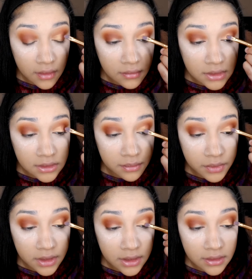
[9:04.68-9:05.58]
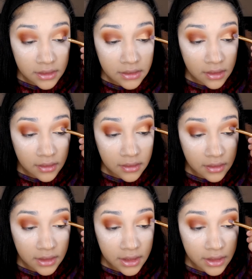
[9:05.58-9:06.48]
I'm just putting this on the
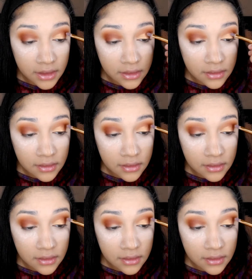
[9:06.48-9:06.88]
lid.